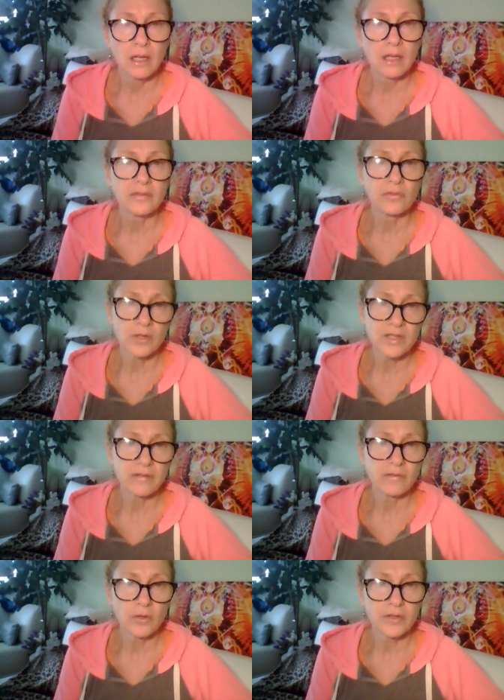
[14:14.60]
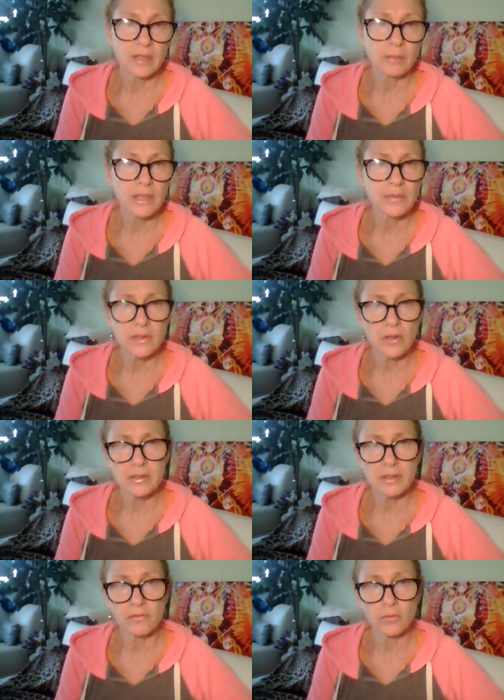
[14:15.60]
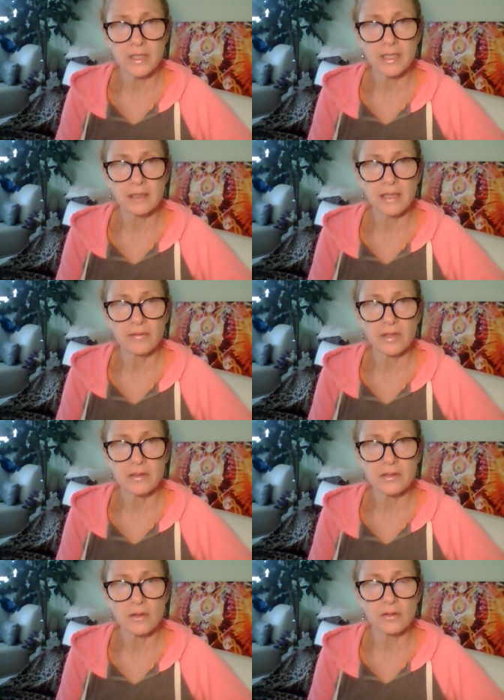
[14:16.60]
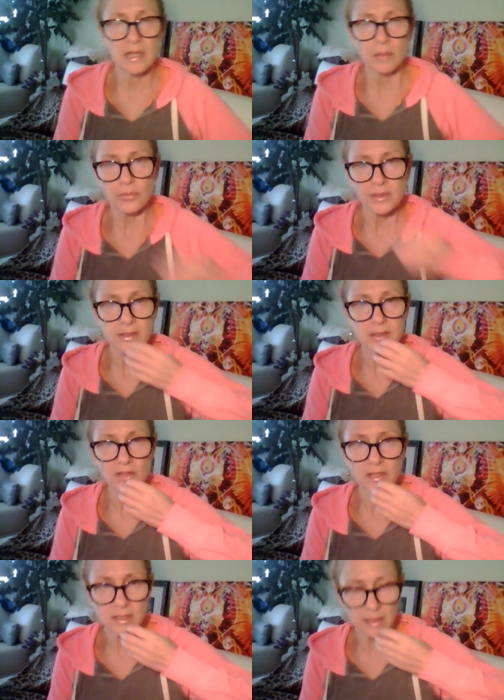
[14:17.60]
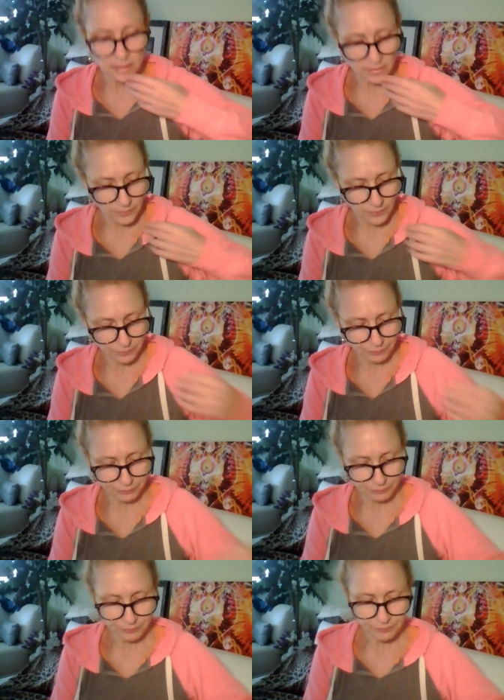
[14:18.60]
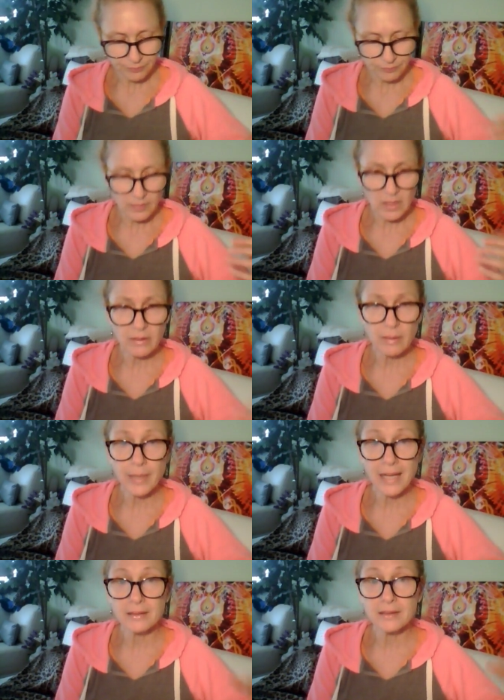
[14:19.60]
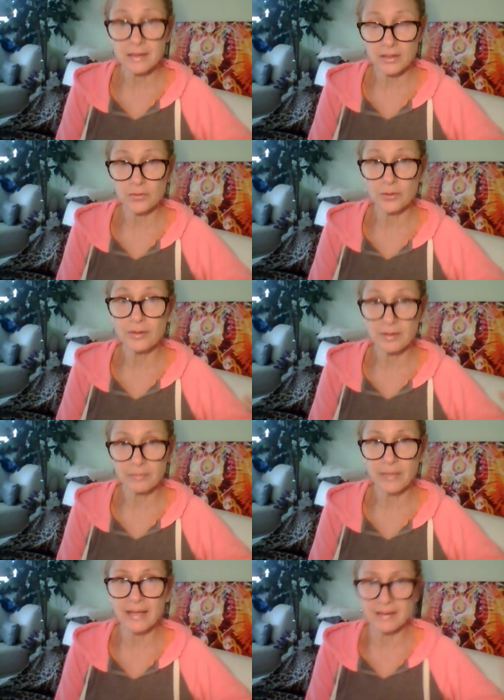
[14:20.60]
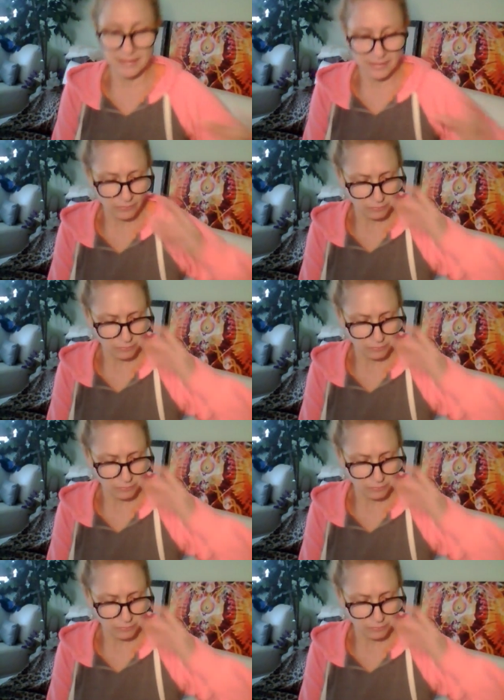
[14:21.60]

And it's fourteen fourteen, but I was noticing fourteen eleven, so temperance and justice, all right, balance and truth and balance,